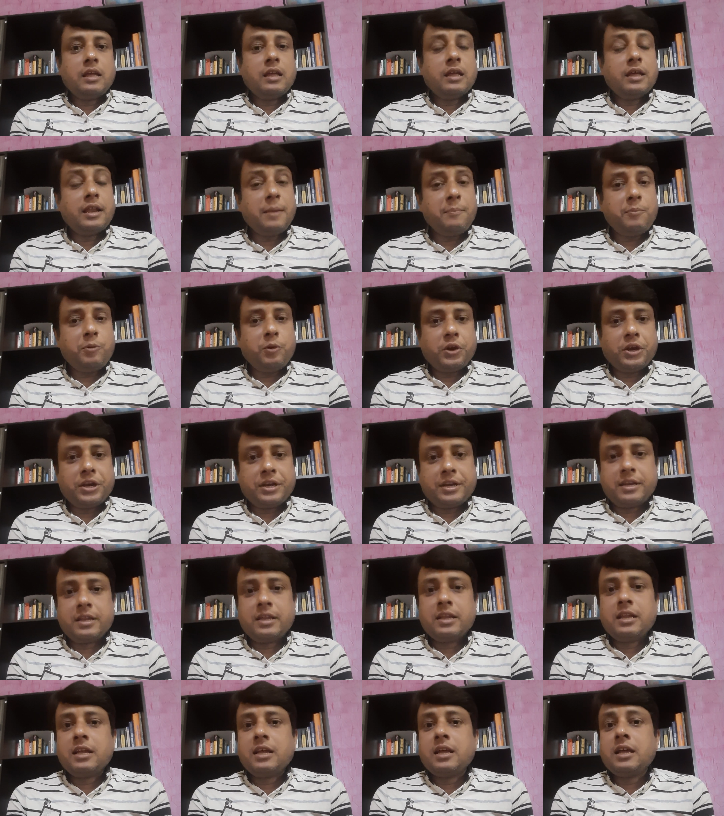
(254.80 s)

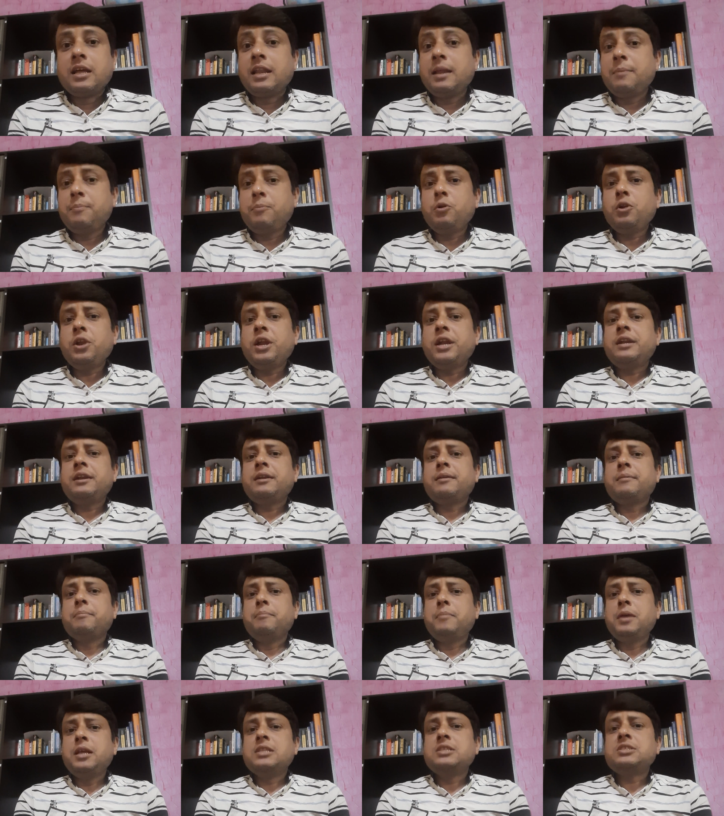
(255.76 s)
Repo rate
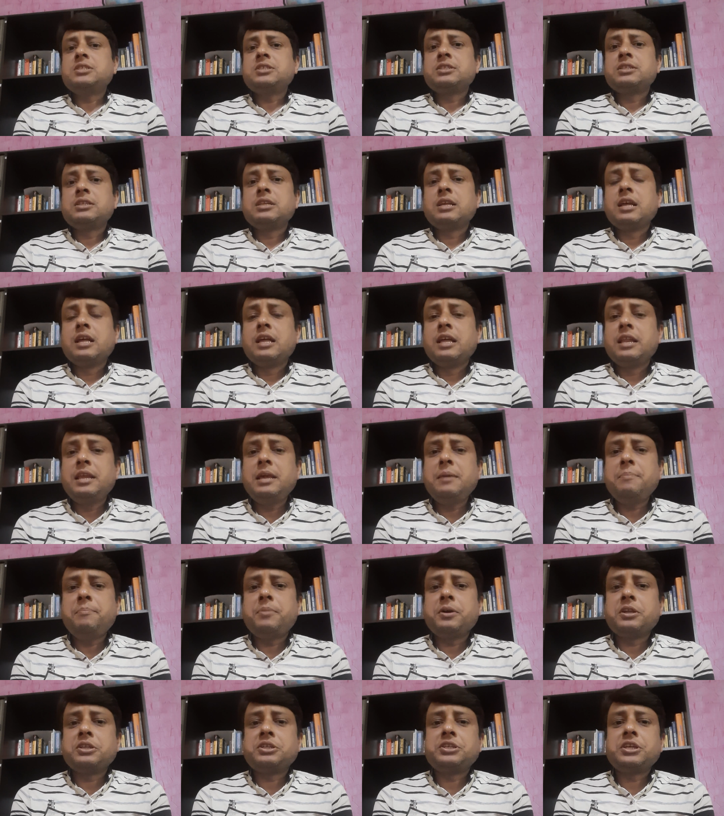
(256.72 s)
means
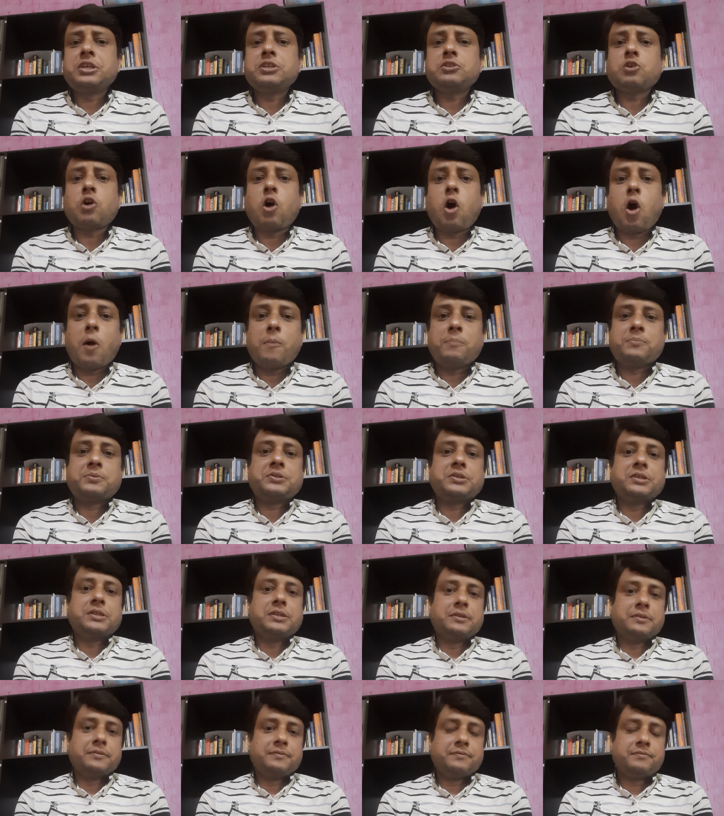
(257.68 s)
repurchase
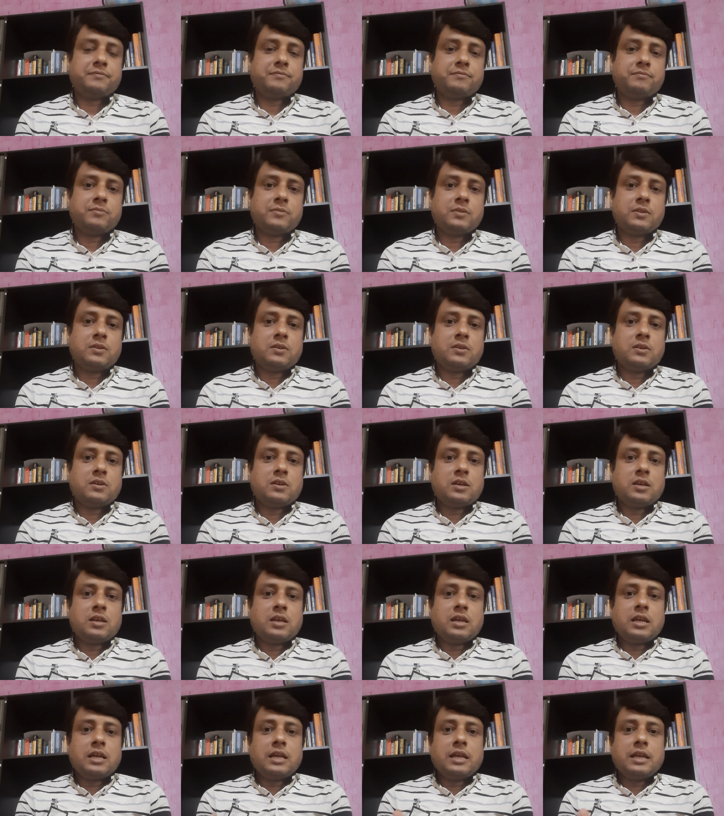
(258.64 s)
option.
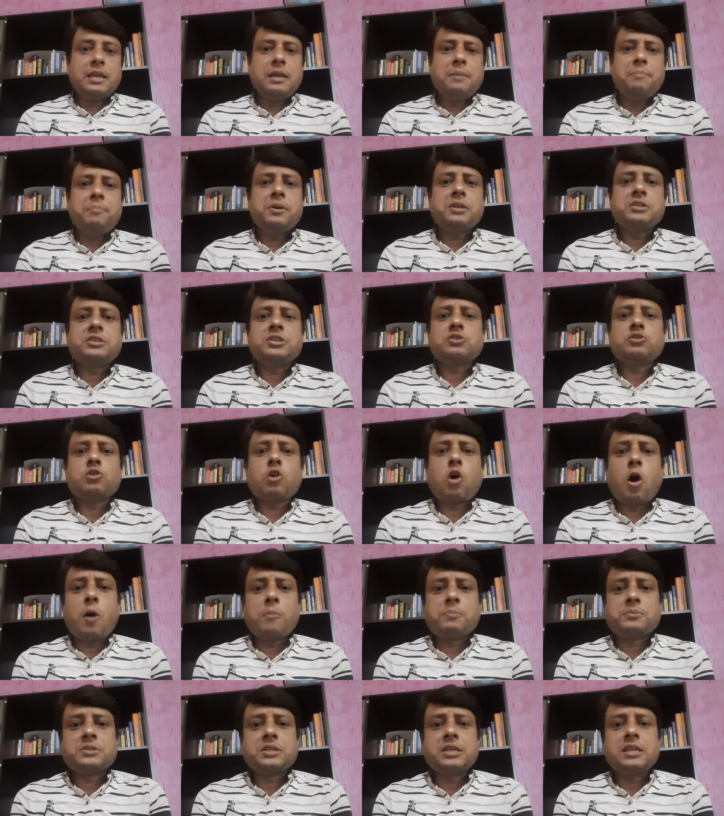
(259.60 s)
Repurchase
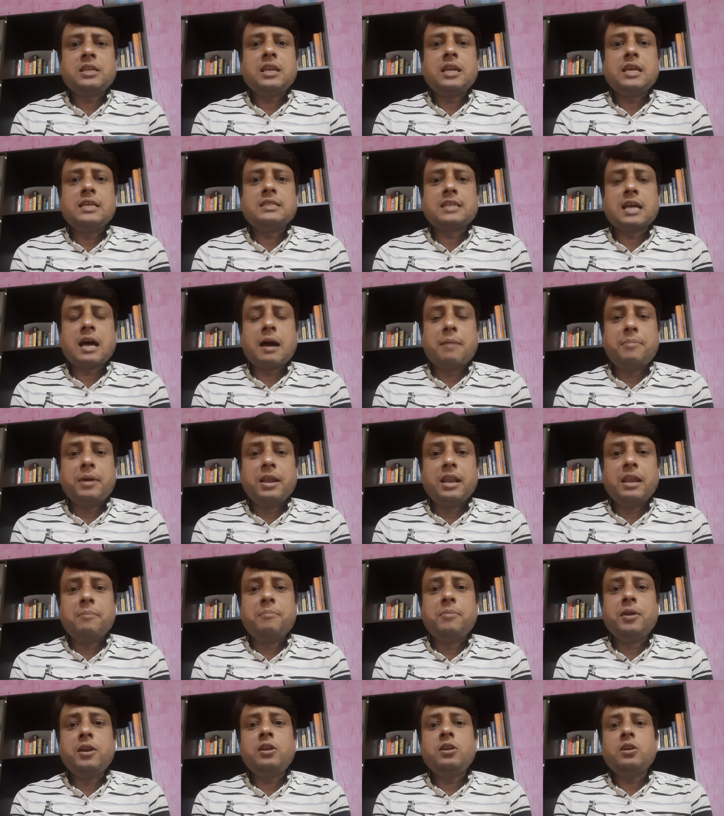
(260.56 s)
option is
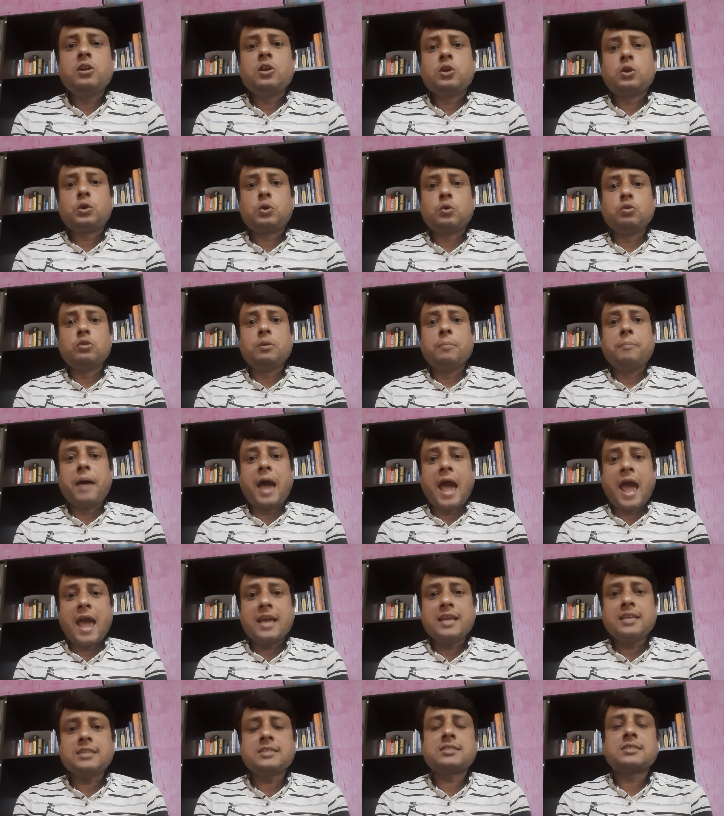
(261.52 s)
available to the
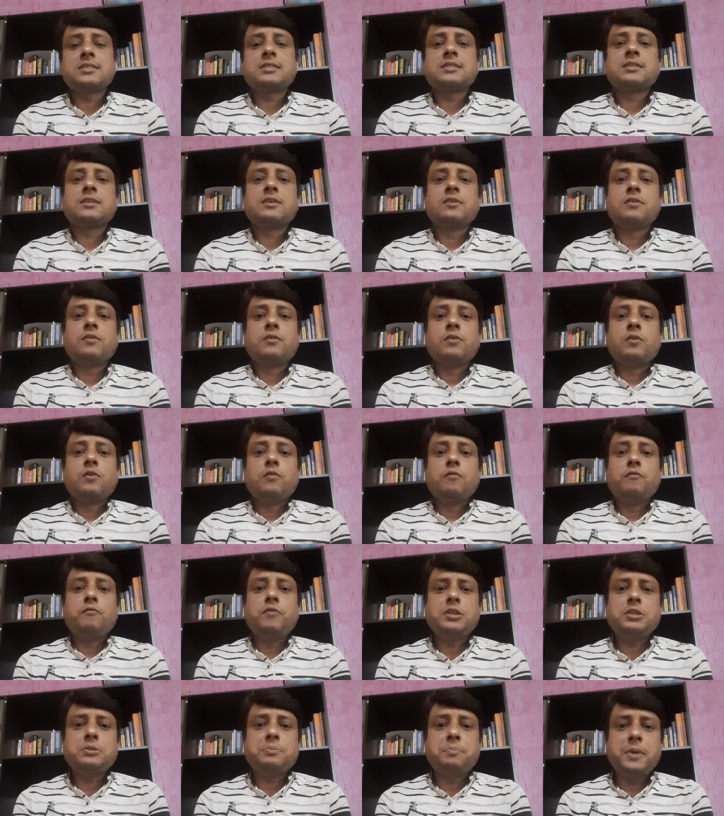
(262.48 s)
banks,
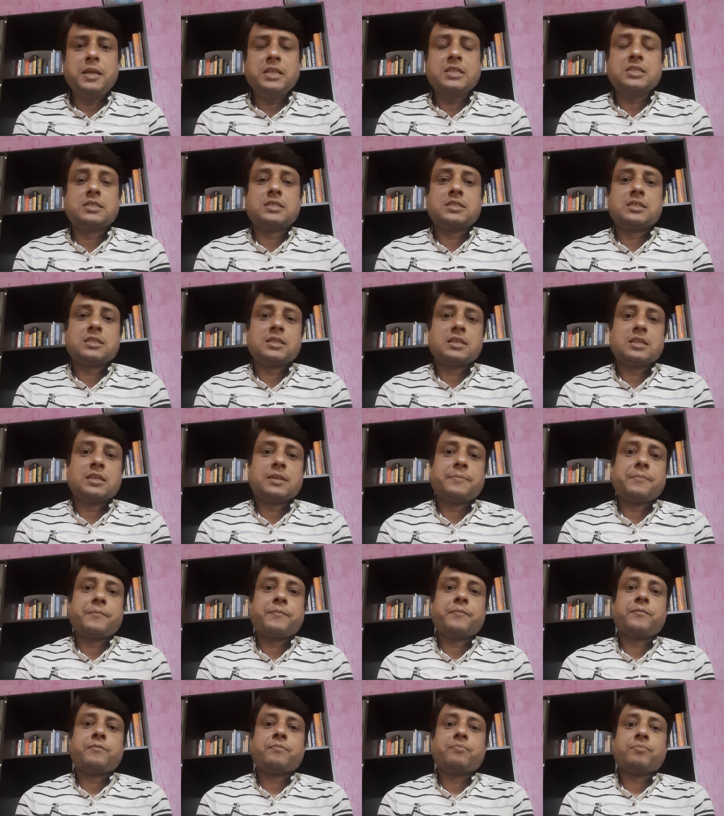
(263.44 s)
which means
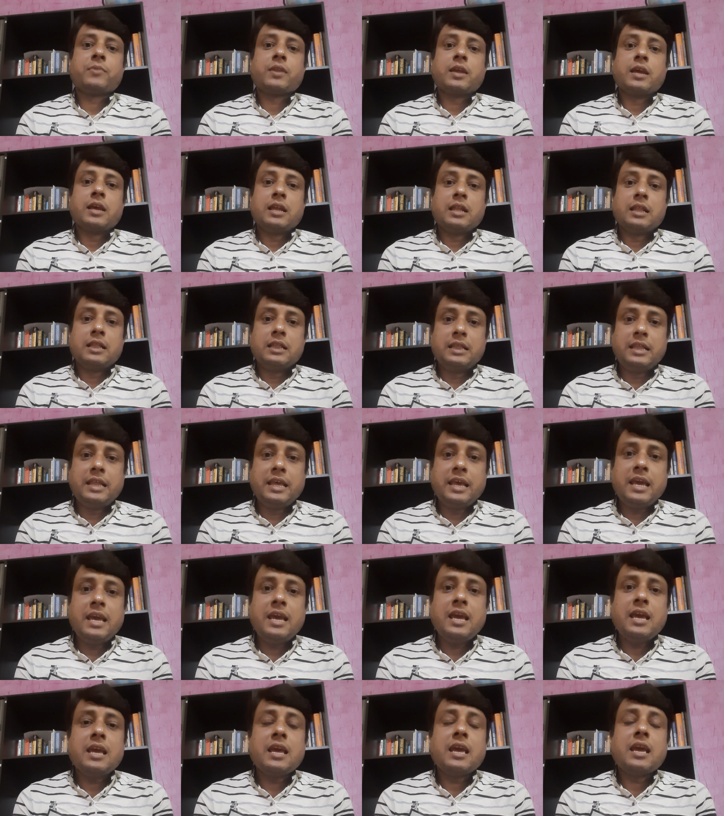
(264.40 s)

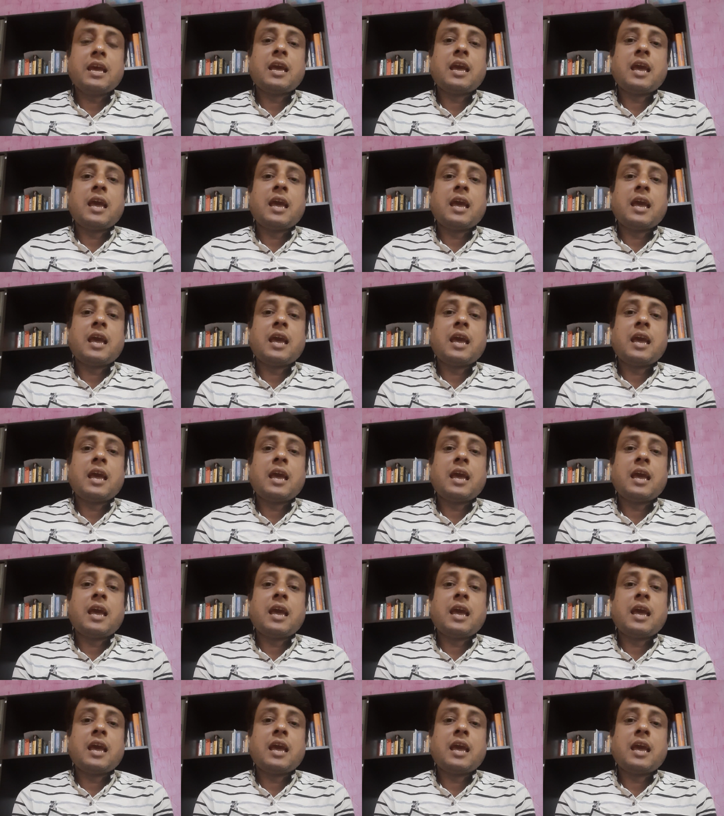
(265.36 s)
they